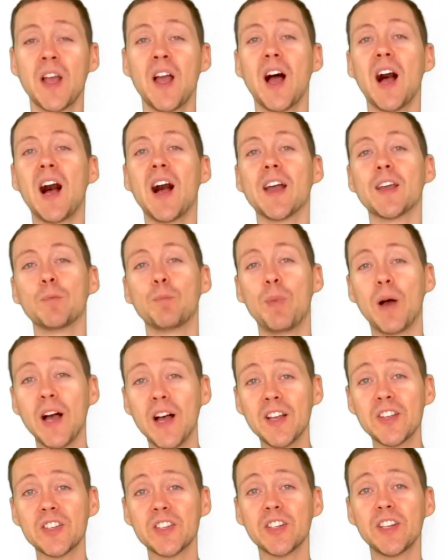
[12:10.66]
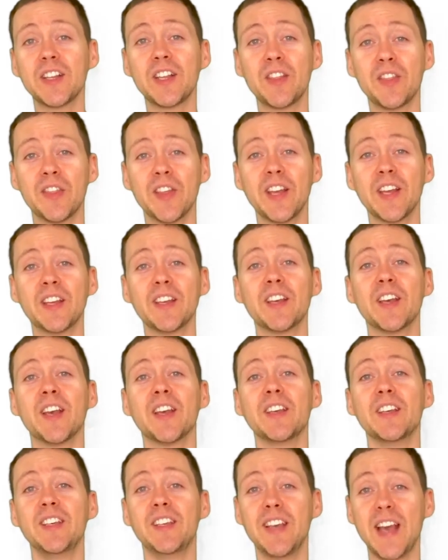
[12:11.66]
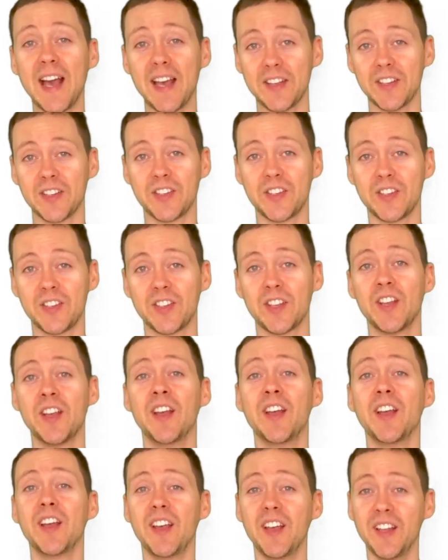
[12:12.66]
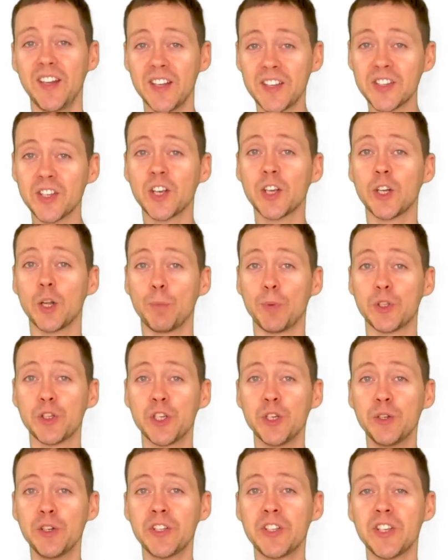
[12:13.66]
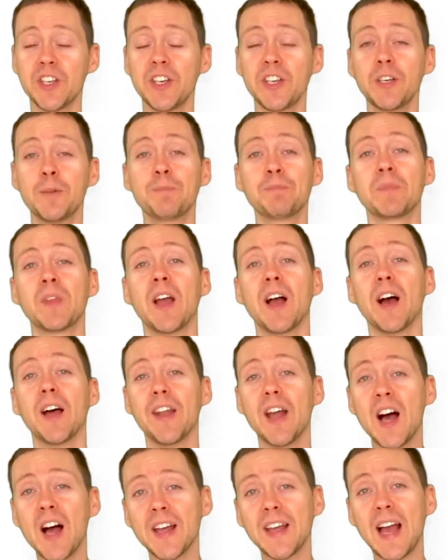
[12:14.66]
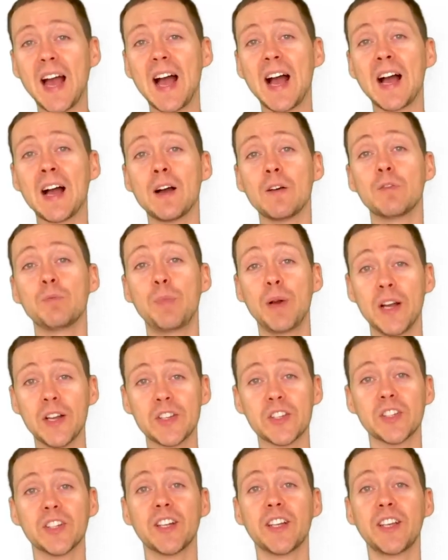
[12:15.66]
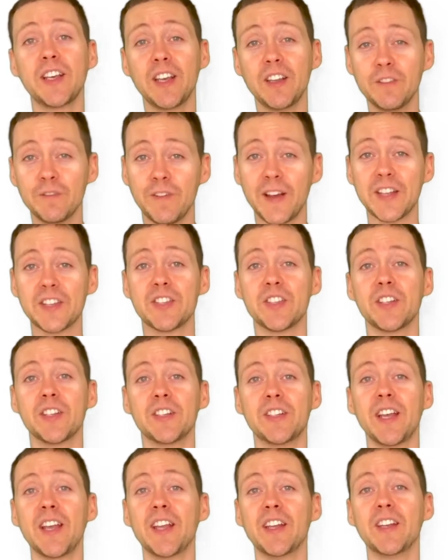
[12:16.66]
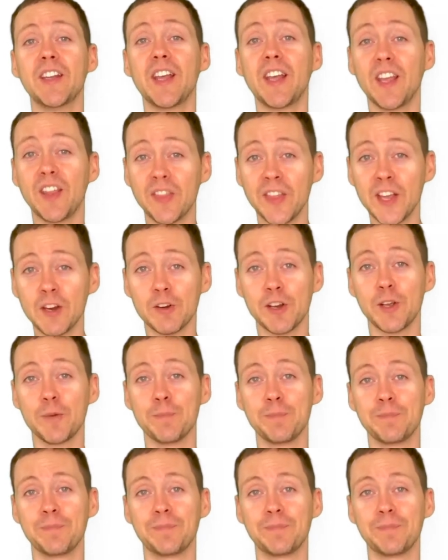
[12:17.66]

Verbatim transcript: I personally think, yes, it is a good opportunity, and I have personally invested in Ethereum.